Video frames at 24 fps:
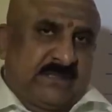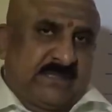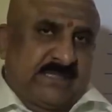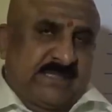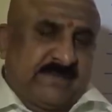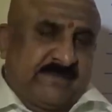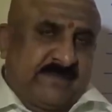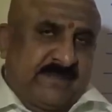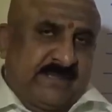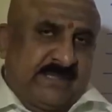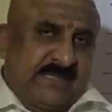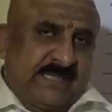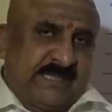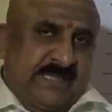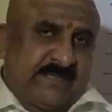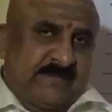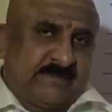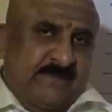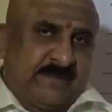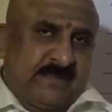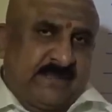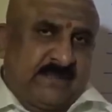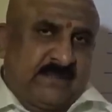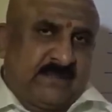seventh
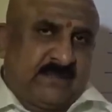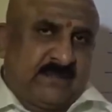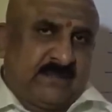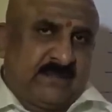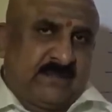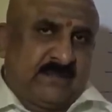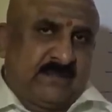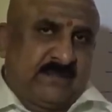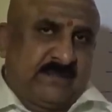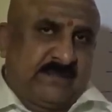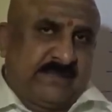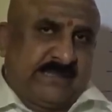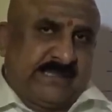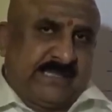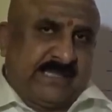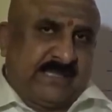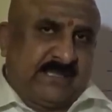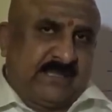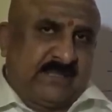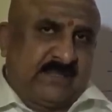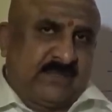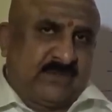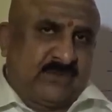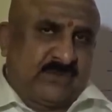aspect,
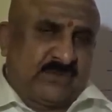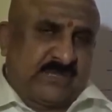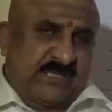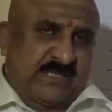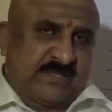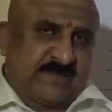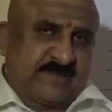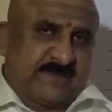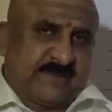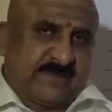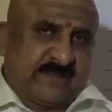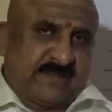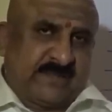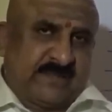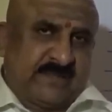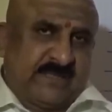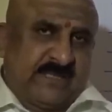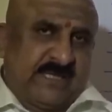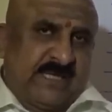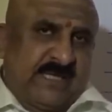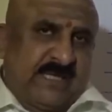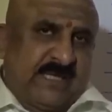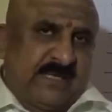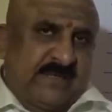tenth house aspect.
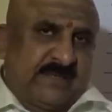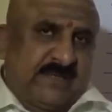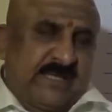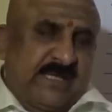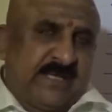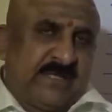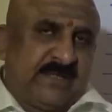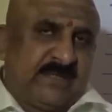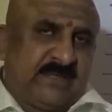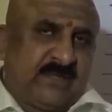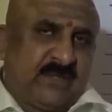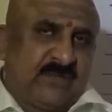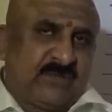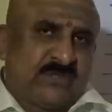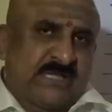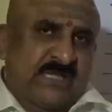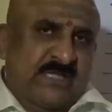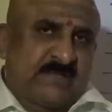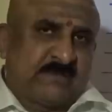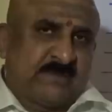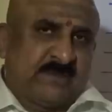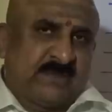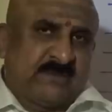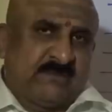Tenth house
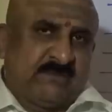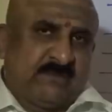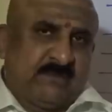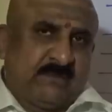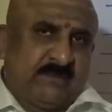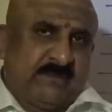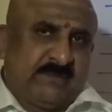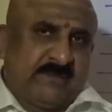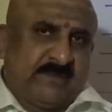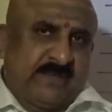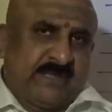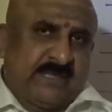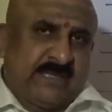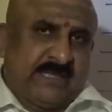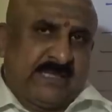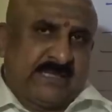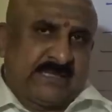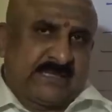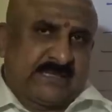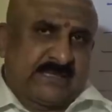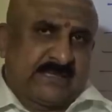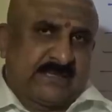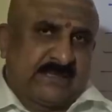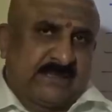aspect will be very
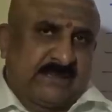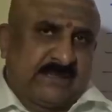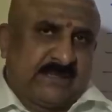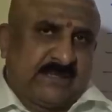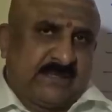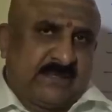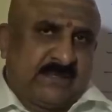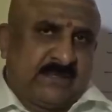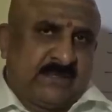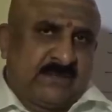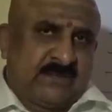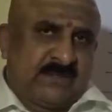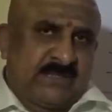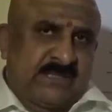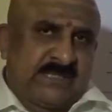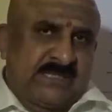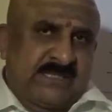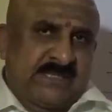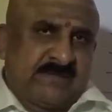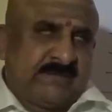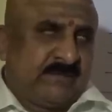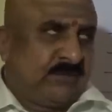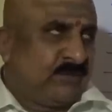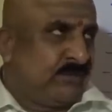less. Third house
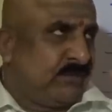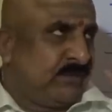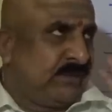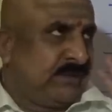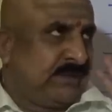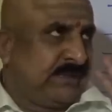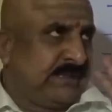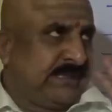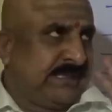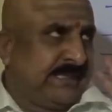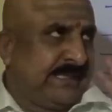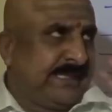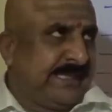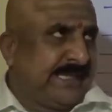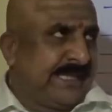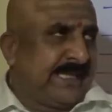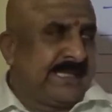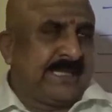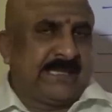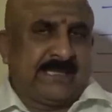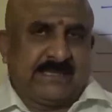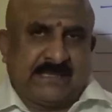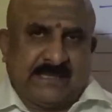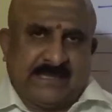and seventh one, they
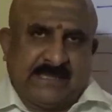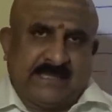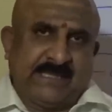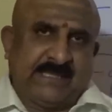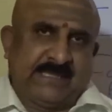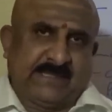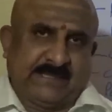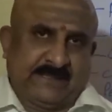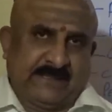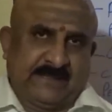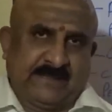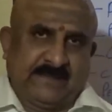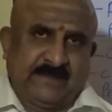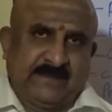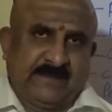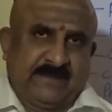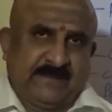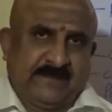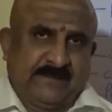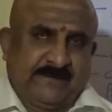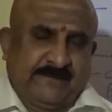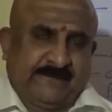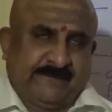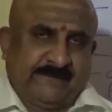directly hit.
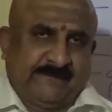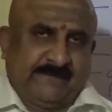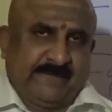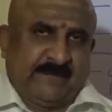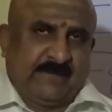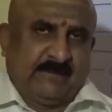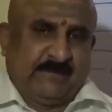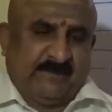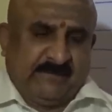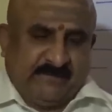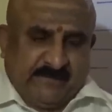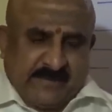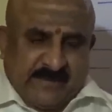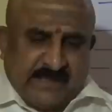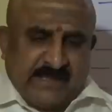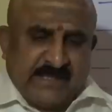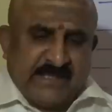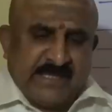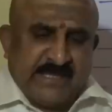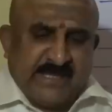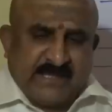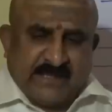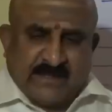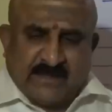It will be
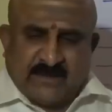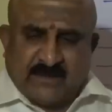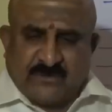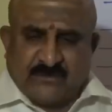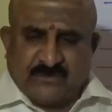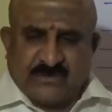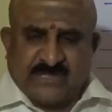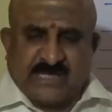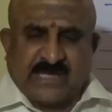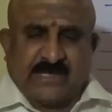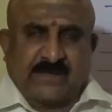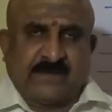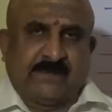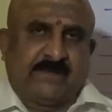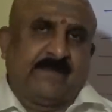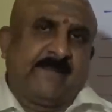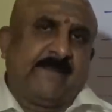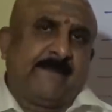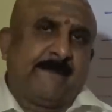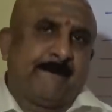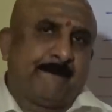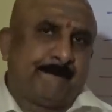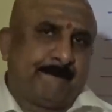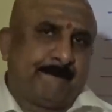very nearer to Saturn.